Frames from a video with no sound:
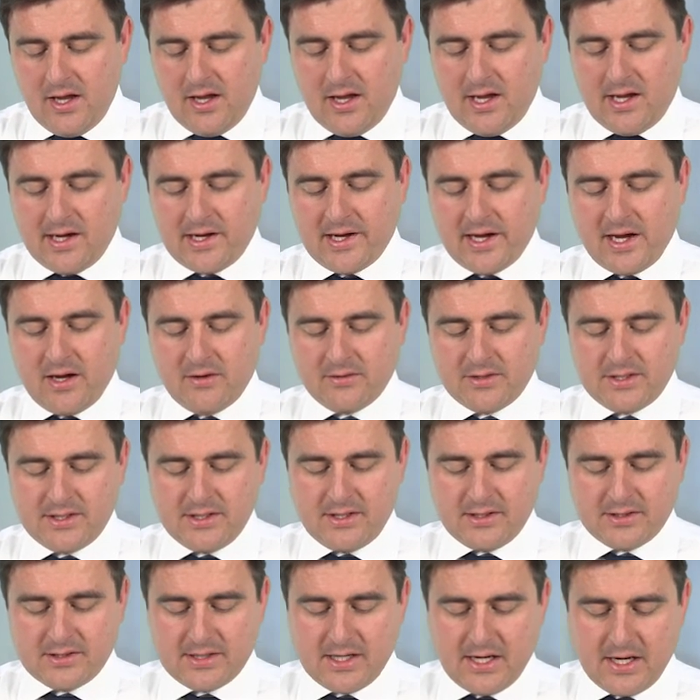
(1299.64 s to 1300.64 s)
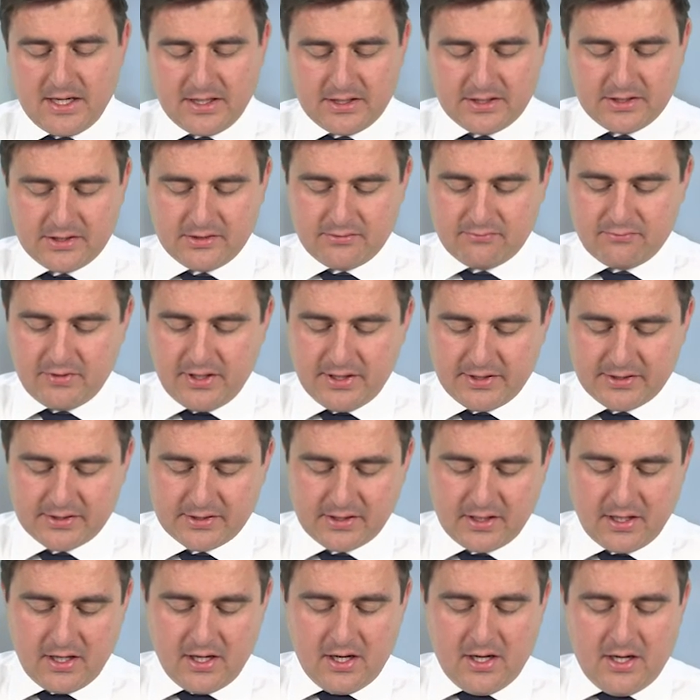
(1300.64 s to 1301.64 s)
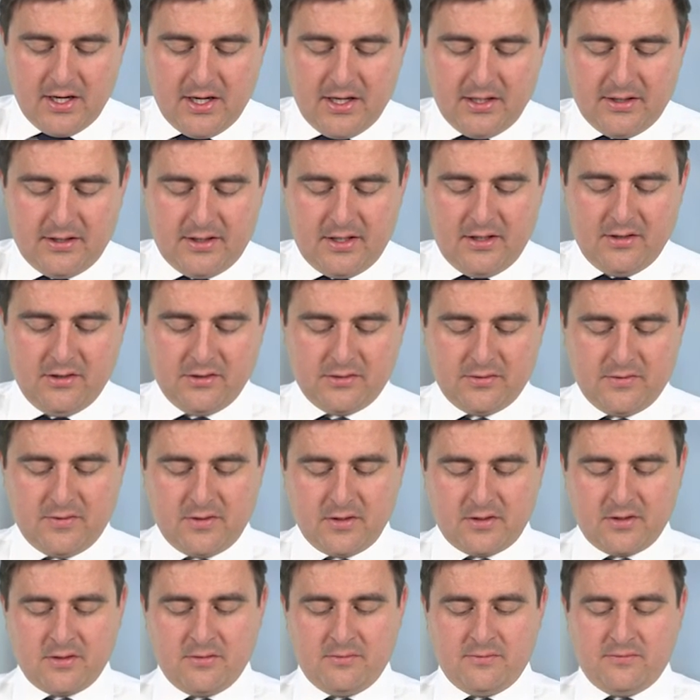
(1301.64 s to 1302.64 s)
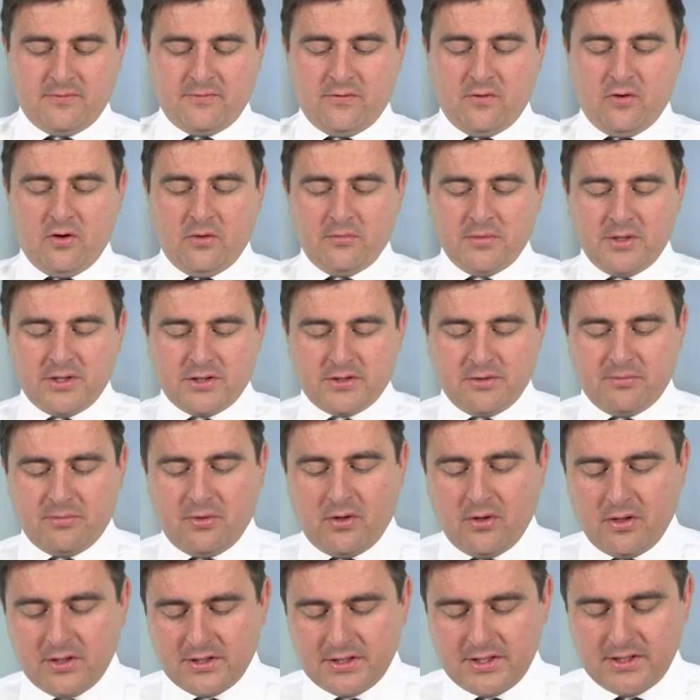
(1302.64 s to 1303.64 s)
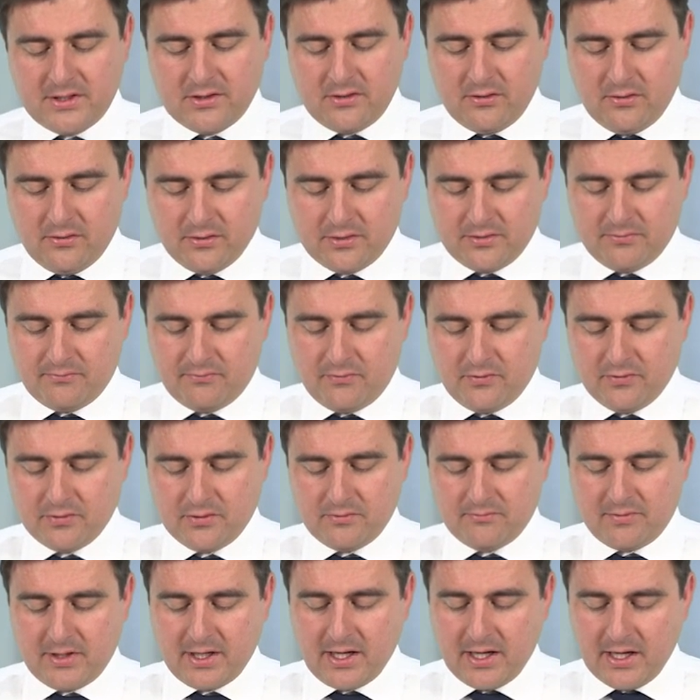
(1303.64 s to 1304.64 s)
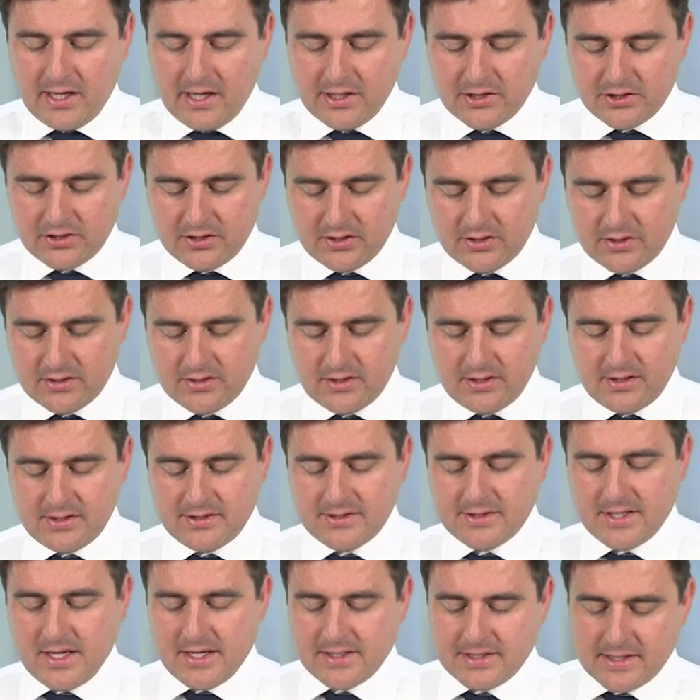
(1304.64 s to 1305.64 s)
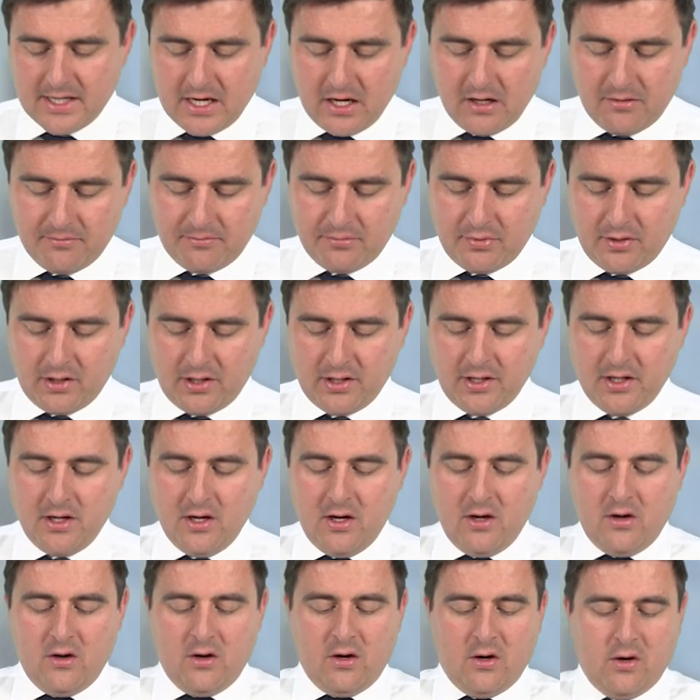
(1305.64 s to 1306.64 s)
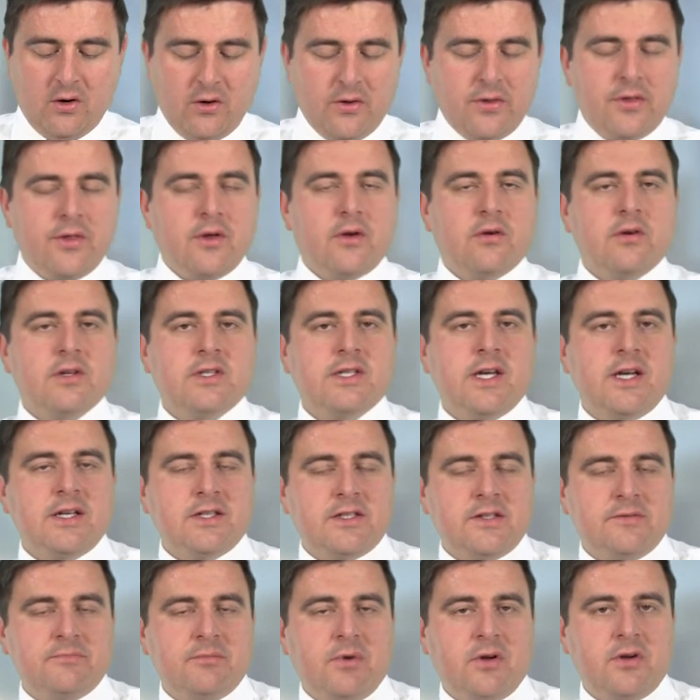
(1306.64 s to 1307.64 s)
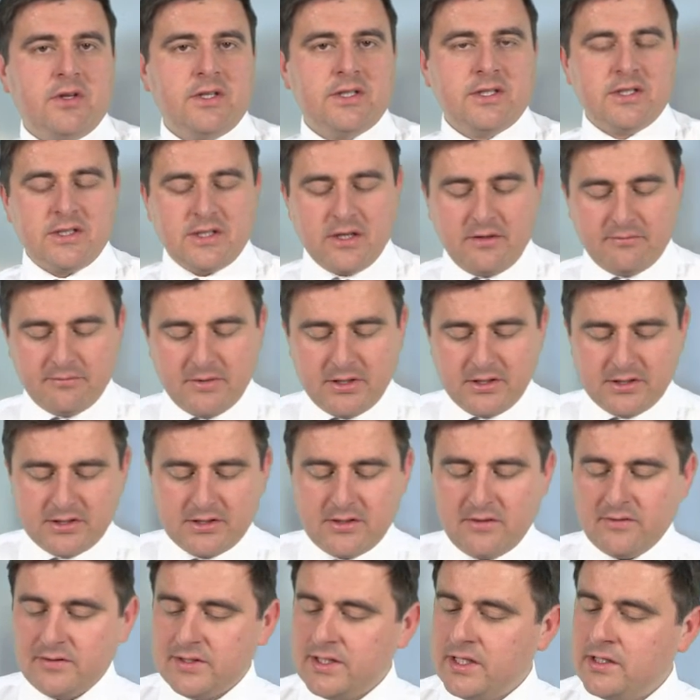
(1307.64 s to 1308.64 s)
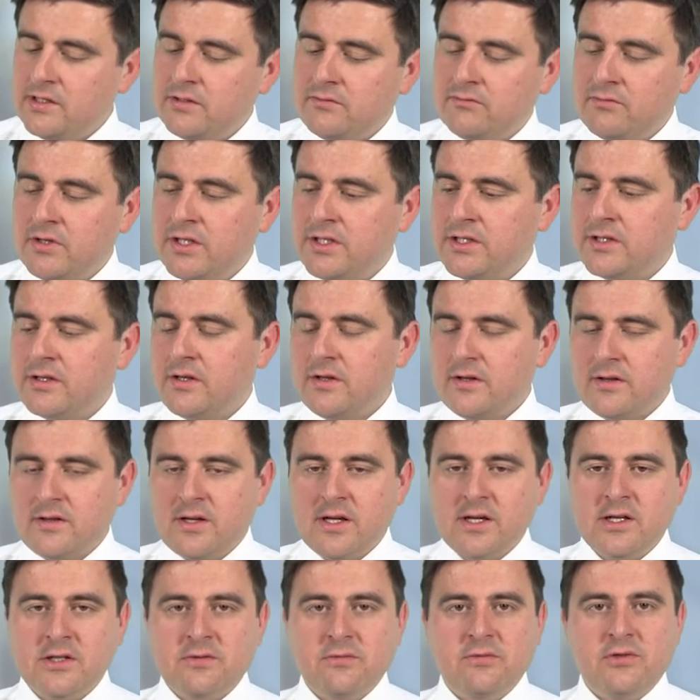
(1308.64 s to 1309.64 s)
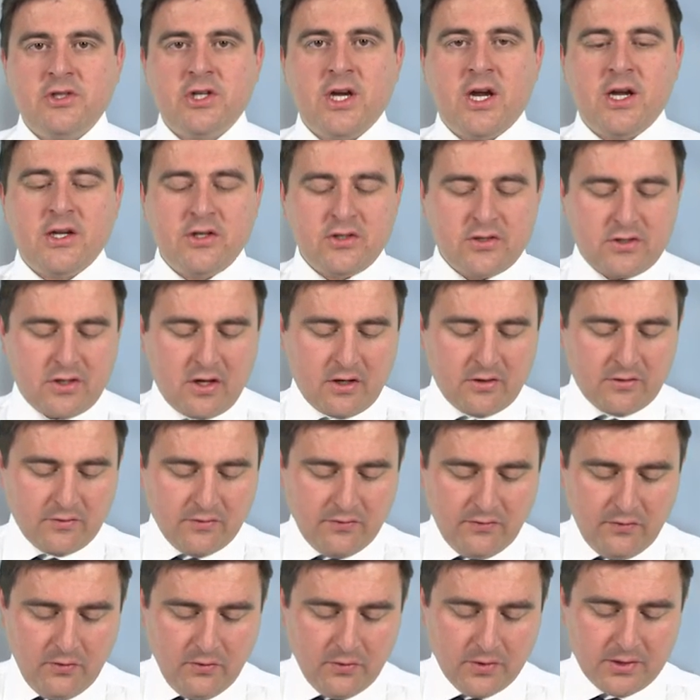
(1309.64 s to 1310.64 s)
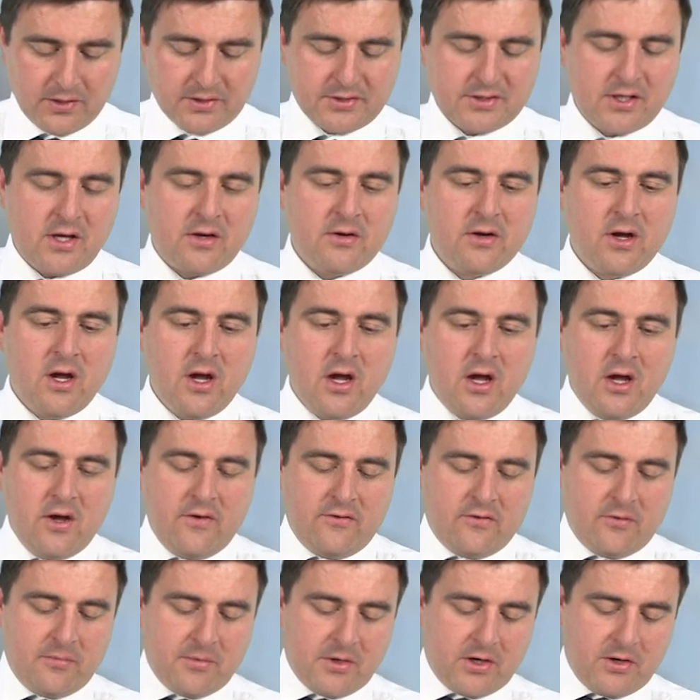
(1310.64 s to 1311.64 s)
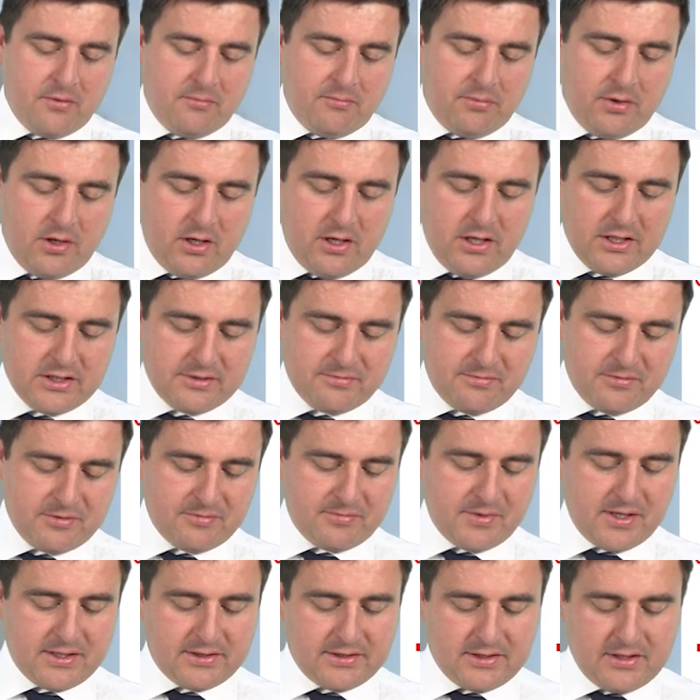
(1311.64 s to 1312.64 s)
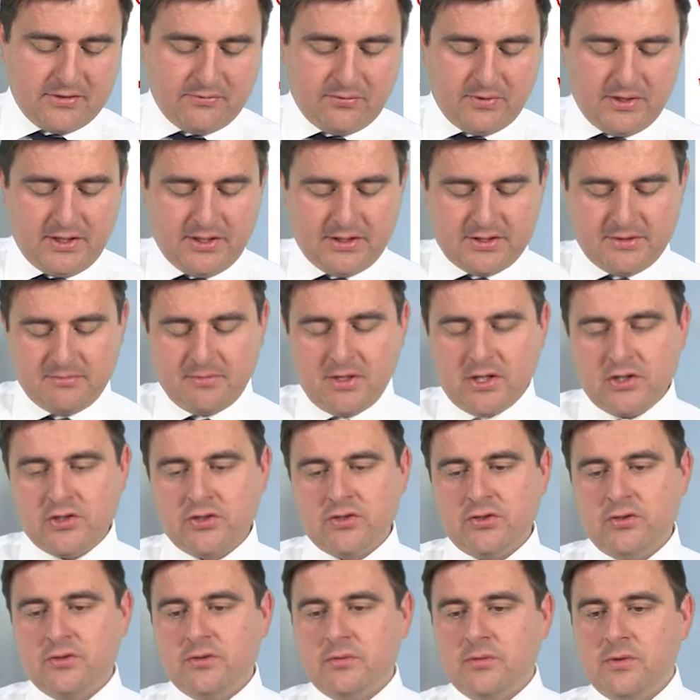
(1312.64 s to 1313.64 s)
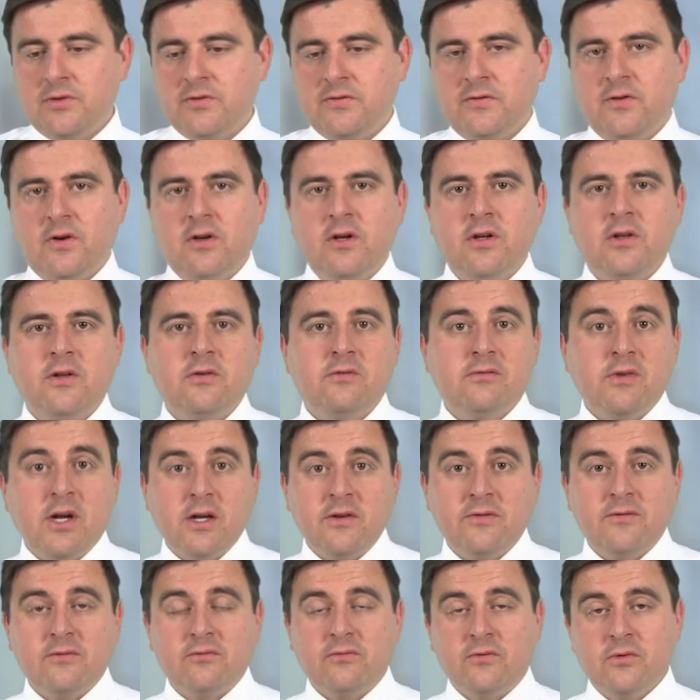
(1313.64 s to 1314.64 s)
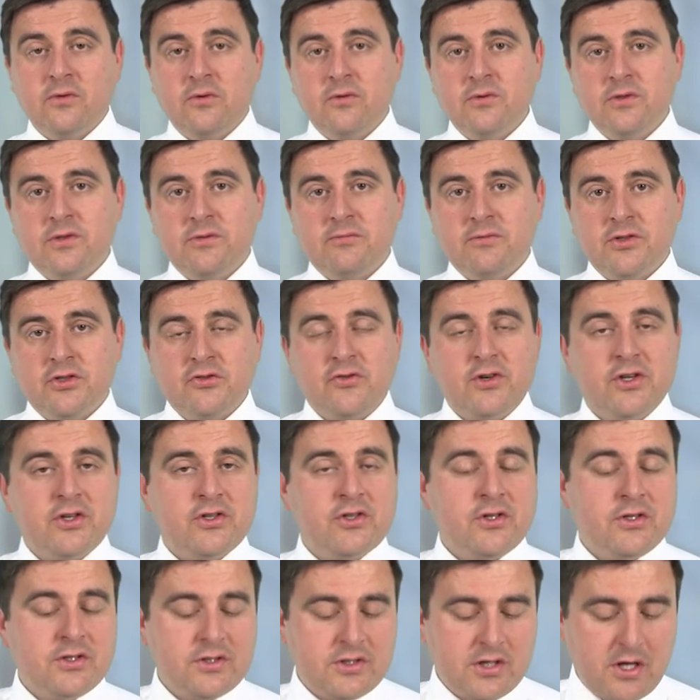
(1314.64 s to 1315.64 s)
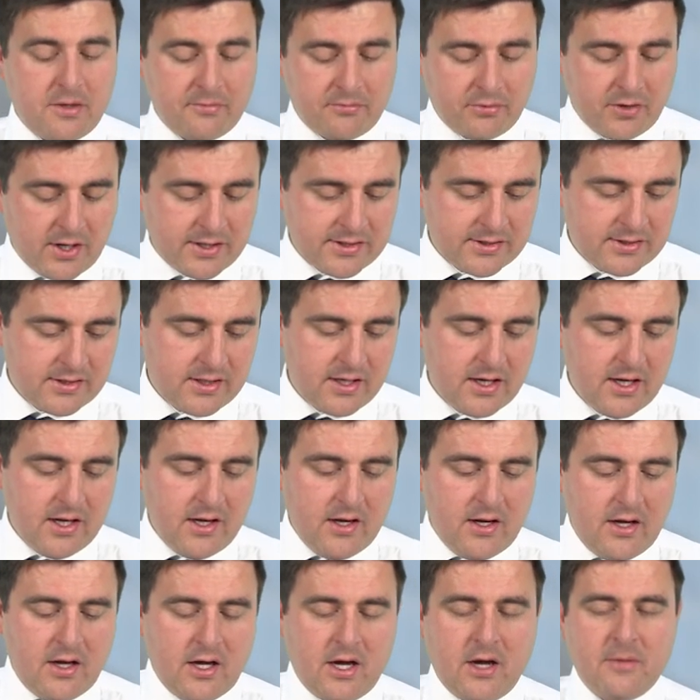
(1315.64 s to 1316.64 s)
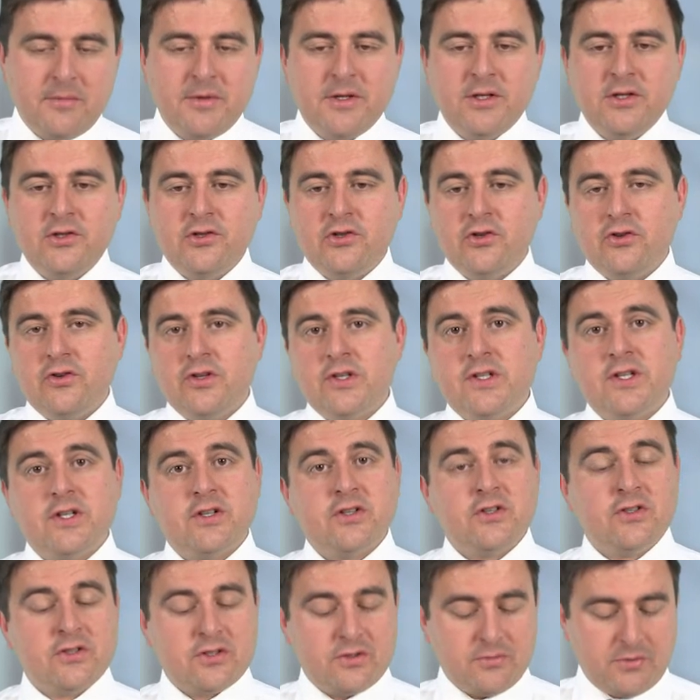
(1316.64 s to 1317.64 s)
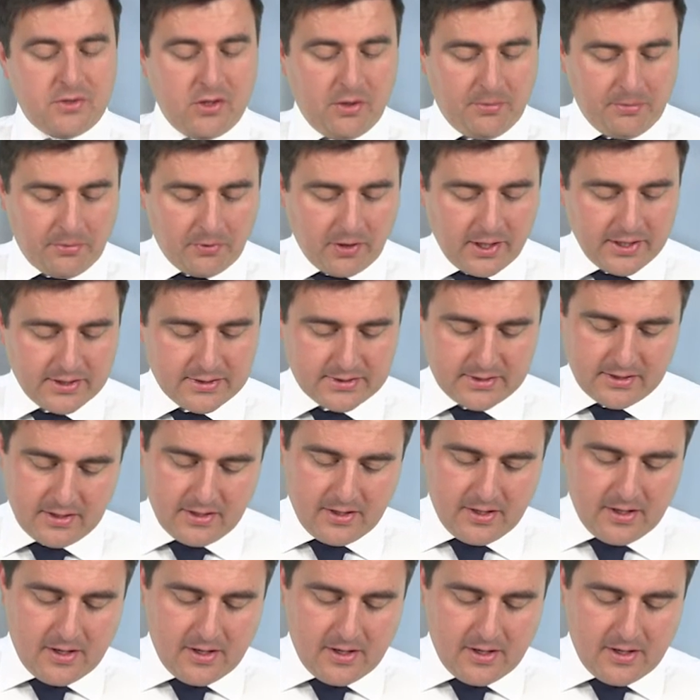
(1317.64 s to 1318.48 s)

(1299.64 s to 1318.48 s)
accounting and tax risk. It deals with the conforming to policies, laws and rules and regulations that are set out by authoritative bodies and governments. And obviously there's a risk that things will change going forward. So from a compliance perspective, we need to make sure that we follow the relevant rules and restrictions that are present in the jurisdictions that we operate.